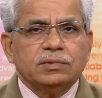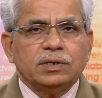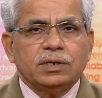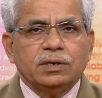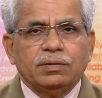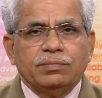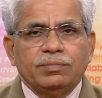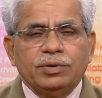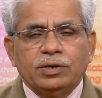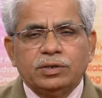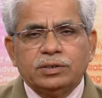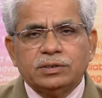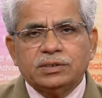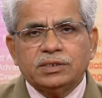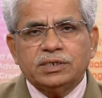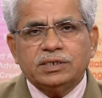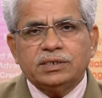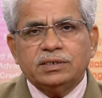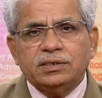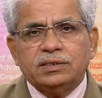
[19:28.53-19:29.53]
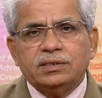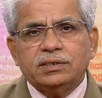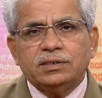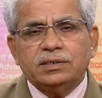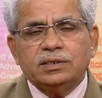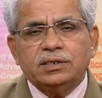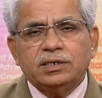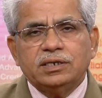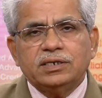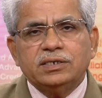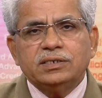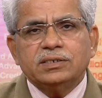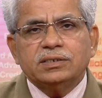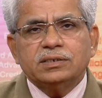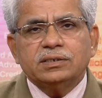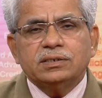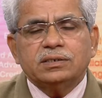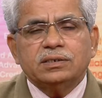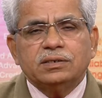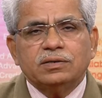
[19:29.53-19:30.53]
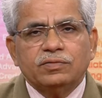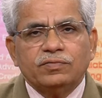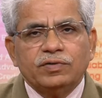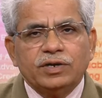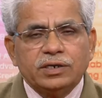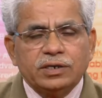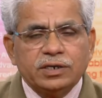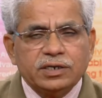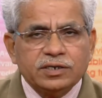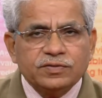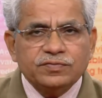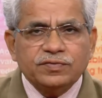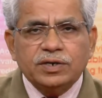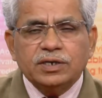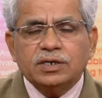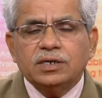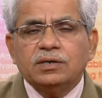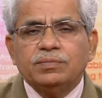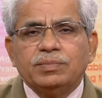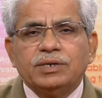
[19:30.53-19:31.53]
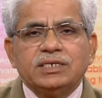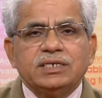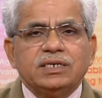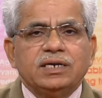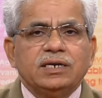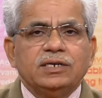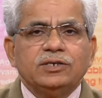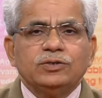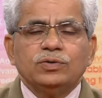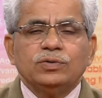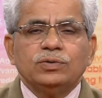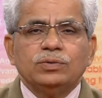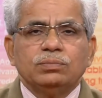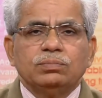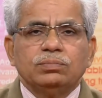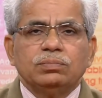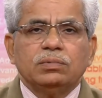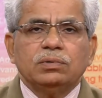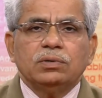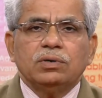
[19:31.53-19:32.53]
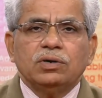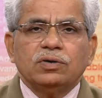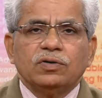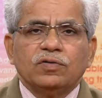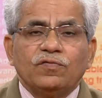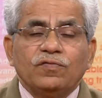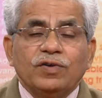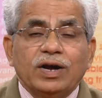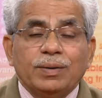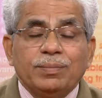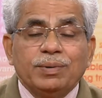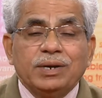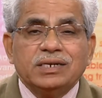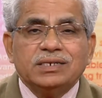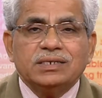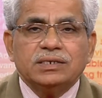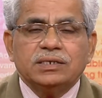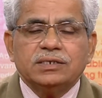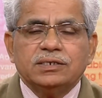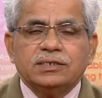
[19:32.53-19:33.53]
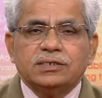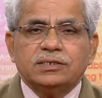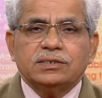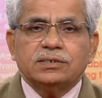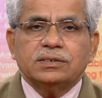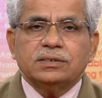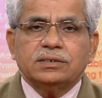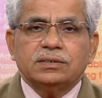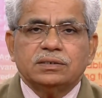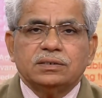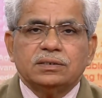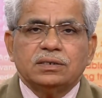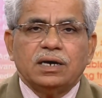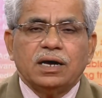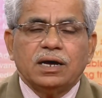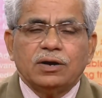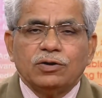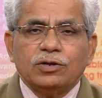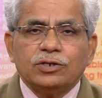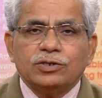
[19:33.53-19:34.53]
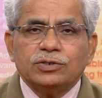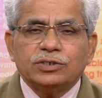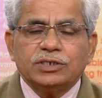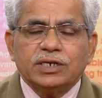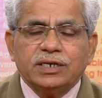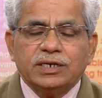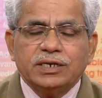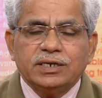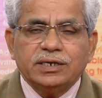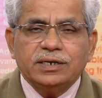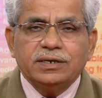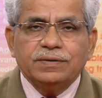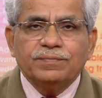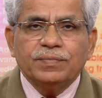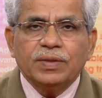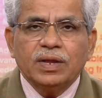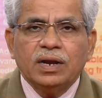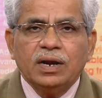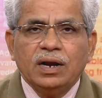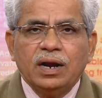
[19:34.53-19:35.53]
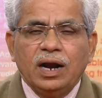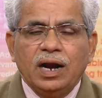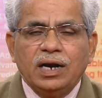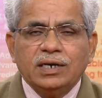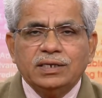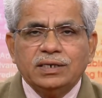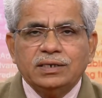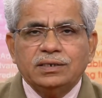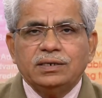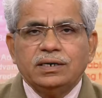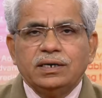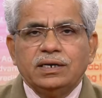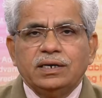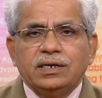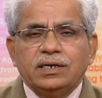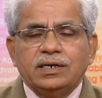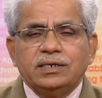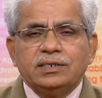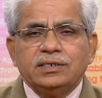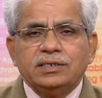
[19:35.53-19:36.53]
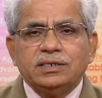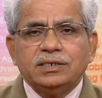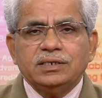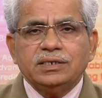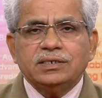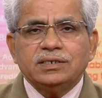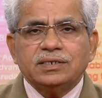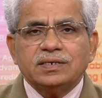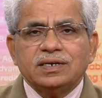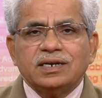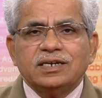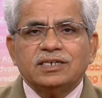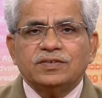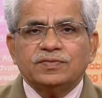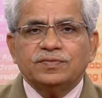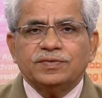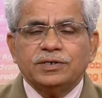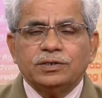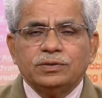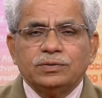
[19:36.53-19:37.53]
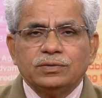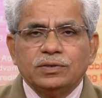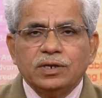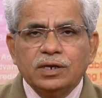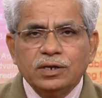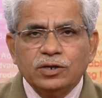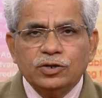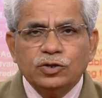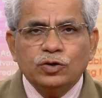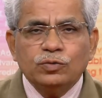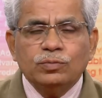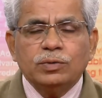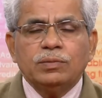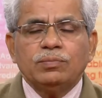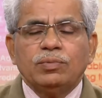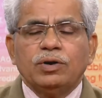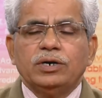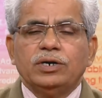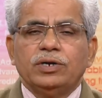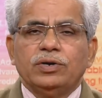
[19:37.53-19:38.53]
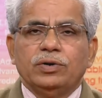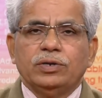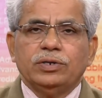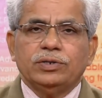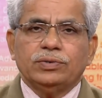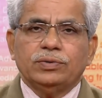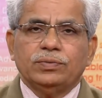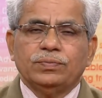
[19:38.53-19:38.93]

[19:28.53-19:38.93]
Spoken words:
because that it is when it is working basically, so a lot of vibrations are also generated, and that energy is transferred to the human body also.